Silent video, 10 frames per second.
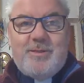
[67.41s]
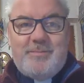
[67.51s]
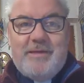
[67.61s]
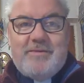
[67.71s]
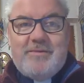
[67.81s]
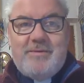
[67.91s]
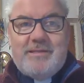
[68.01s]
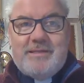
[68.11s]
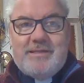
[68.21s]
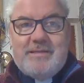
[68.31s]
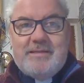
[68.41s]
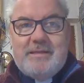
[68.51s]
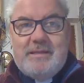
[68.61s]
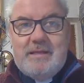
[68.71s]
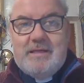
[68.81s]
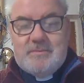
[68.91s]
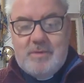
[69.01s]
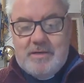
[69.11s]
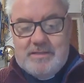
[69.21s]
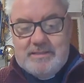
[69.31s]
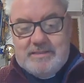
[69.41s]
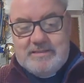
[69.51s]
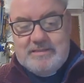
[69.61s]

speak to us in these words.